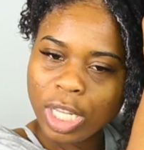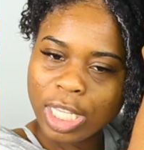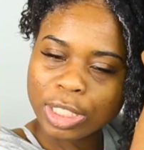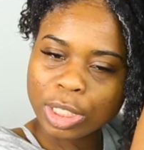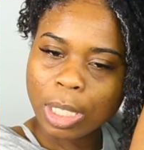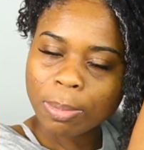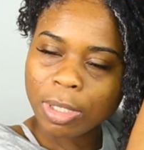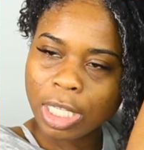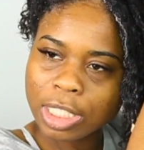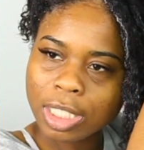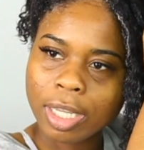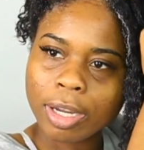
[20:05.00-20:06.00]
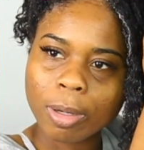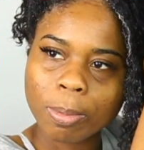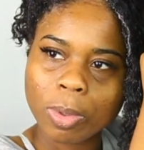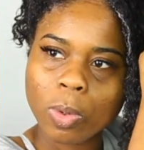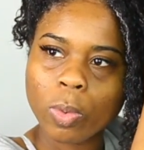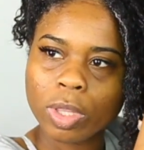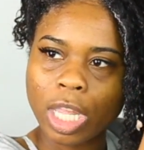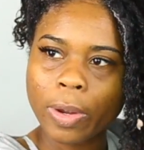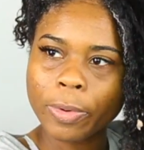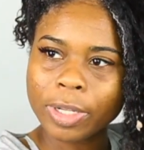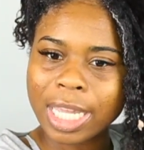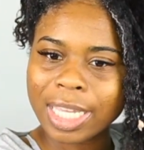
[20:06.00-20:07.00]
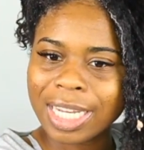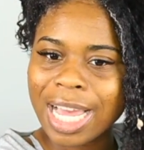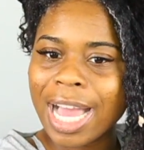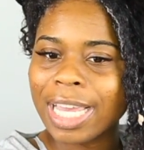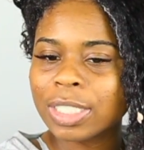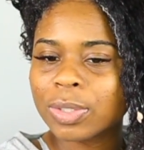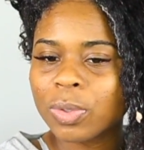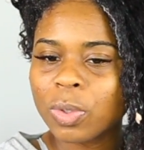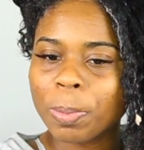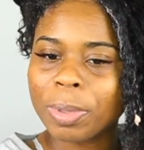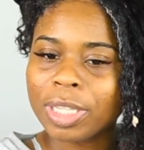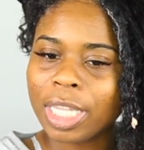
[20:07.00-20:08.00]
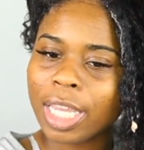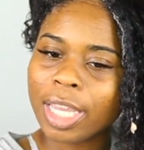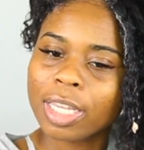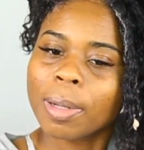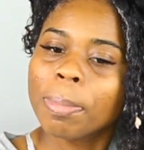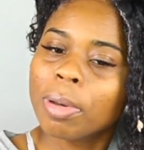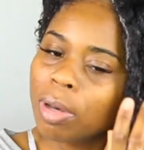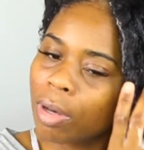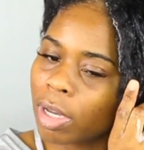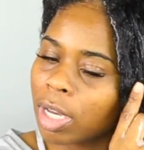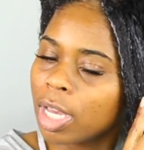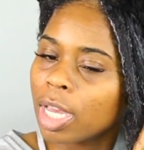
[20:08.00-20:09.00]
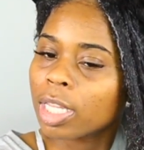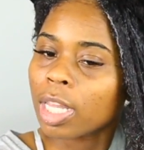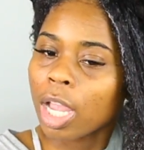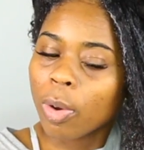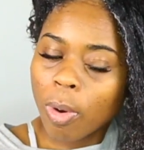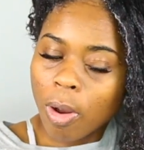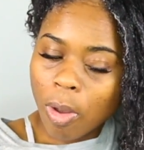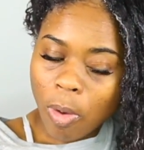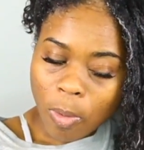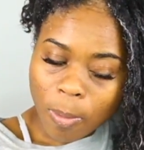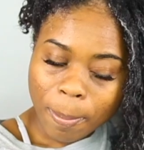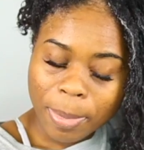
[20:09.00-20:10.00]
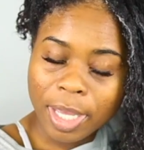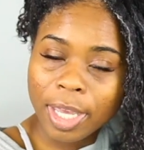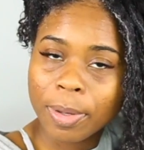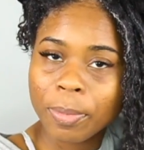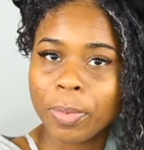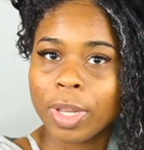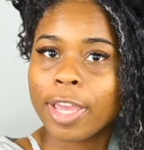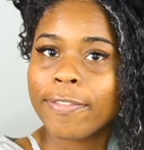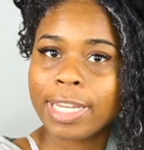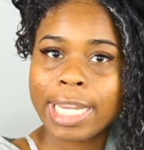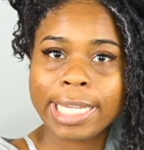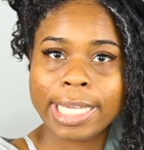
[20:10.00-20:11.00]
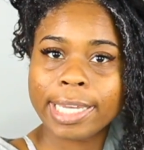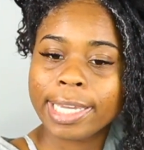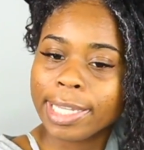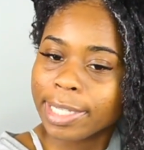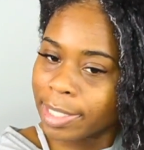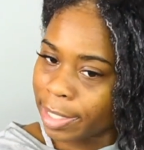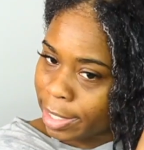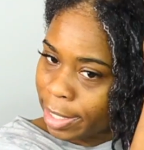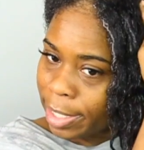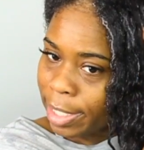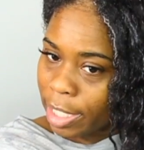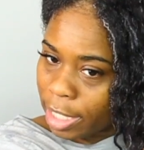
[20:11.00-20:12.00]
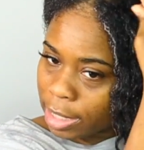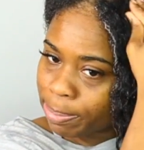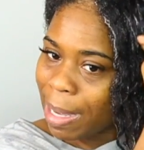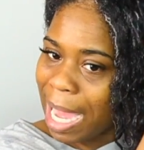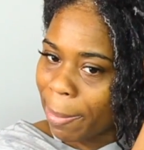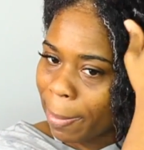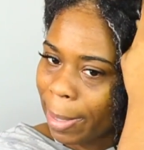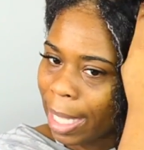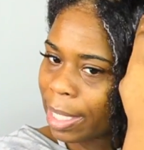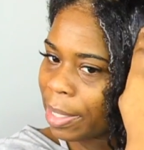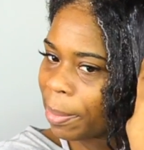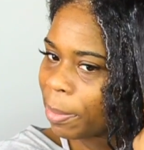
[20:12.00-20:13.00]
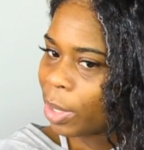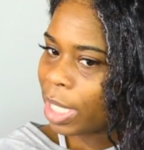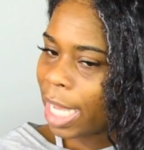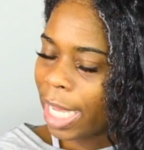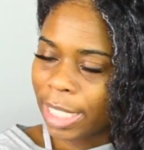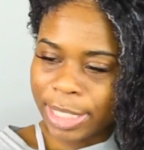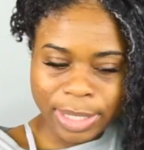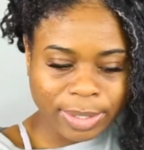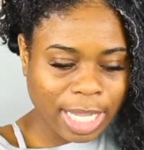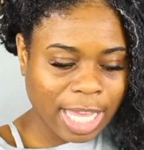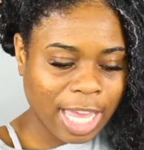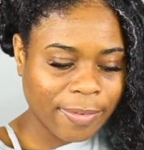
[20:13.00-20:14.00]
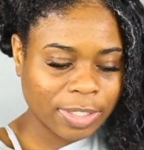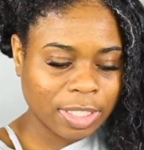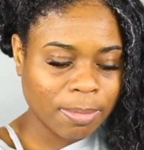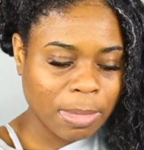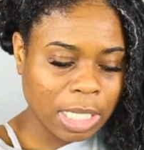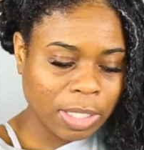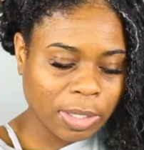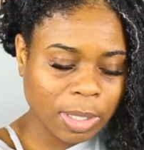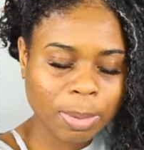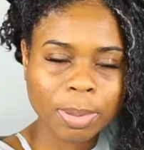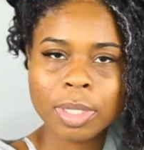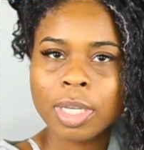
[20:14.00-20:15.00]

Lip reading: did something terrible when they were like in high school. But then in the book, they grown. But whatever they did is popping back up. Okay, so they having to meet up